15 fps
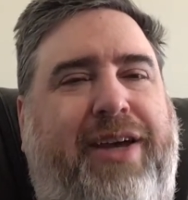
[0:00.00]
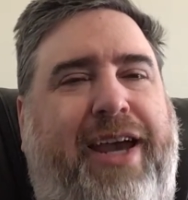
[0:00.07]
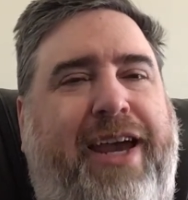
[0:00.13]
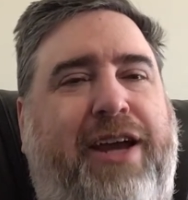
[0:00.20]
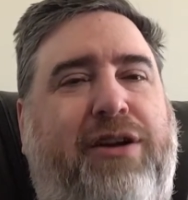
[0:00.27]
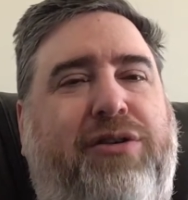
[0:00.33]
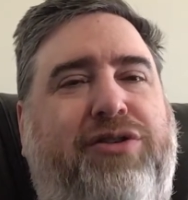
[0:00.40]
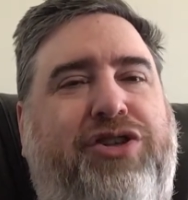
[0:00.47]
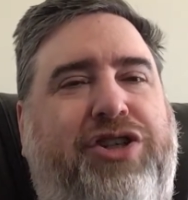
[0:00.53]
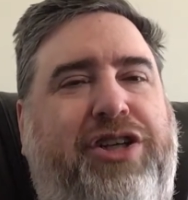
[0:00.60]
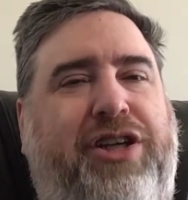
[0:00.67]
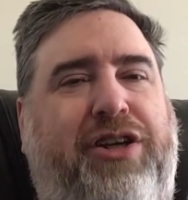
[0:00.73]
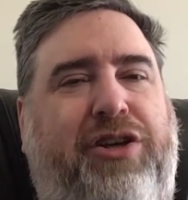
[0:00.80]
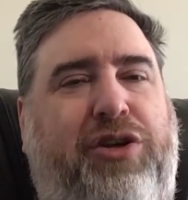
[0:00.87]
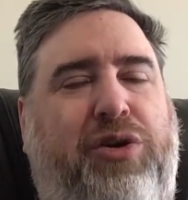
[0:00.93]
energy
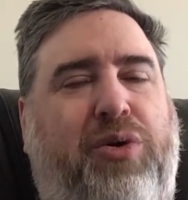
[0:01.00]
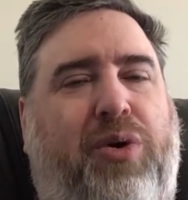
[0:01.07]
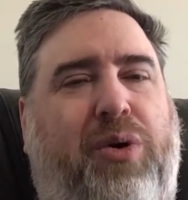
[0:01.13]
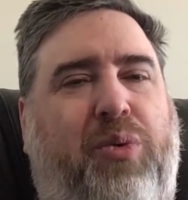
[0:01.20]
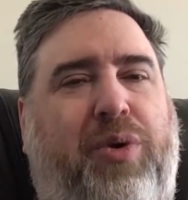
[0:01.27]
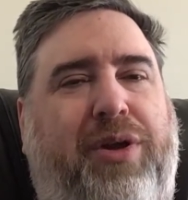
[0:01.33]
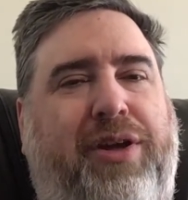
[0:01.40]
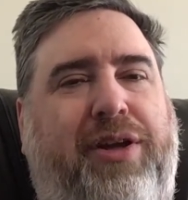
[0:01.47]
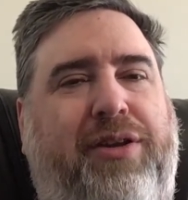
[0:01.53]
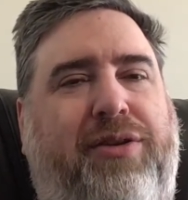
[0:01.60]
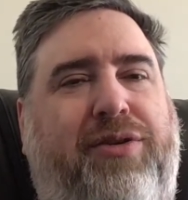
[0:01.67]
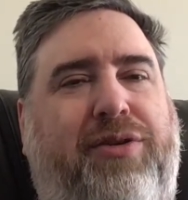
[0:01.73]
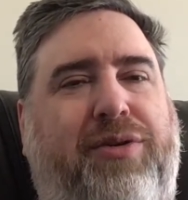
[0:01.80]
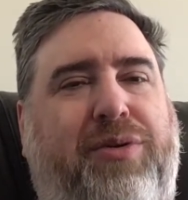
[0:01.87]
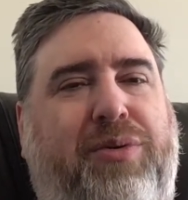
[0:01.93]
you are willing
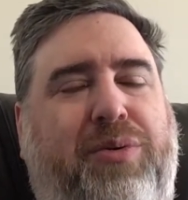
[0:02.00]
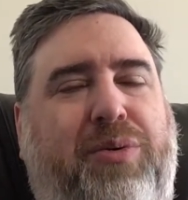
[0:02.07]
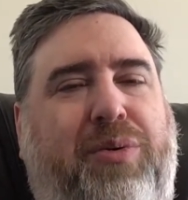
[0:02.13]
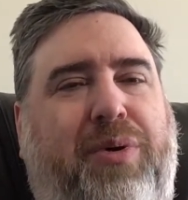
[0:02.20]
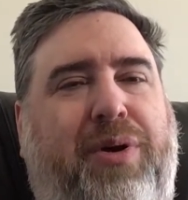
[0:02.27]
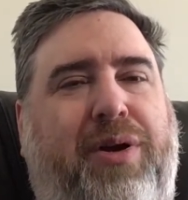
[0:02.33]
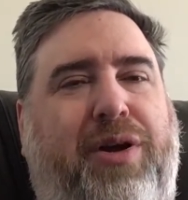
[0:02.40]
to